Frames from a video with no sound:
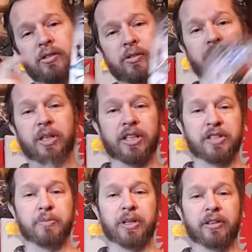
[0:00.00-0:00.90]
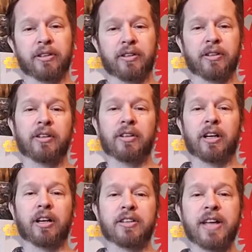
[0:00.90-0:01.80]
read this book.
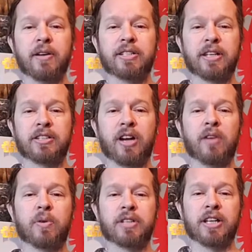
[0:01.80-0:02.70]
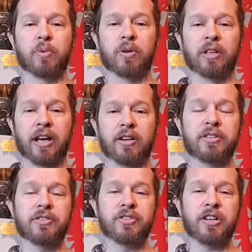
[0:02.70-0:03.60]
Uh, Stouty says Star Wars has more layers
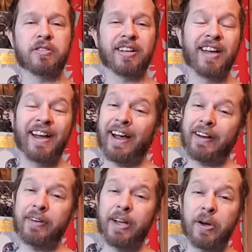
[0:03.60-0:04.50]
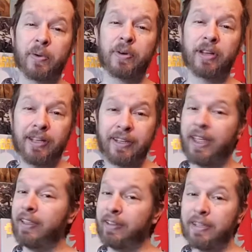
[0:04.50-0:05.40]
than Star Trek. I don't know.
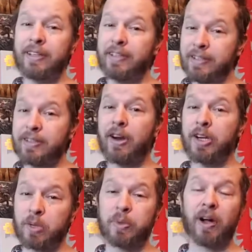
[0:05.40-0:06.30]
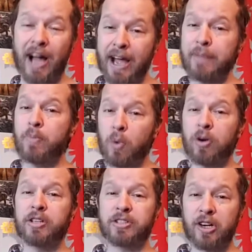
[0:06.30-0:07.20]
It is arguable. I'm more
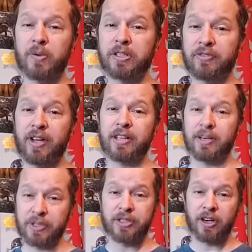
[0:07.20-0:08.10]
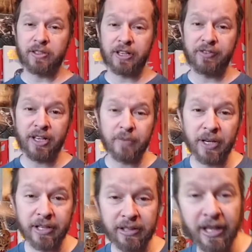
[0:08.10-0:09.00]
a Star Wars fan than I'm a Star Trek fan. I'm
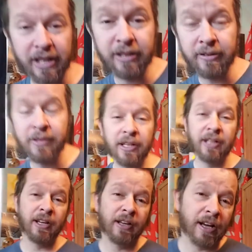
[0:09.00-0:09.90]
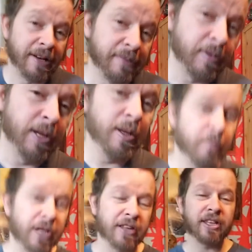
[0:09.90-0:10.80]
not going to lie to you. Um,
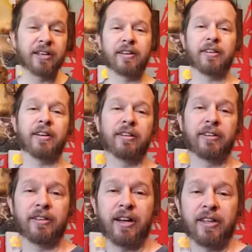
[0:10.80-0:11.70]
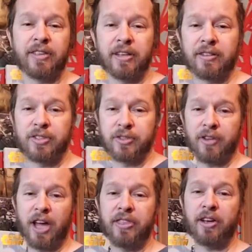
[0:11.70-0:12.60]
but I think uh, I think
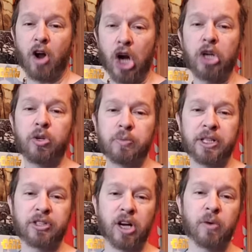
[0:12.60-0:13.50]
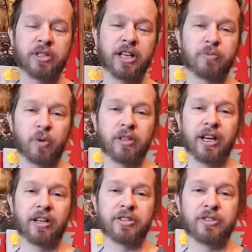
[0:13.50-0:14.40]
I think arguably Star Wars has more
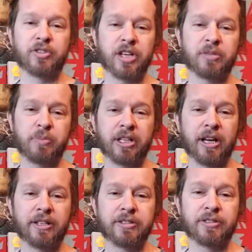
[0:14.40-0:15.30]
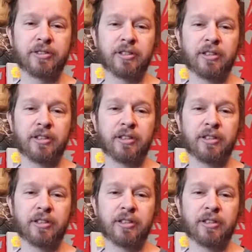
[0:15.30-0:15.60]
layers just because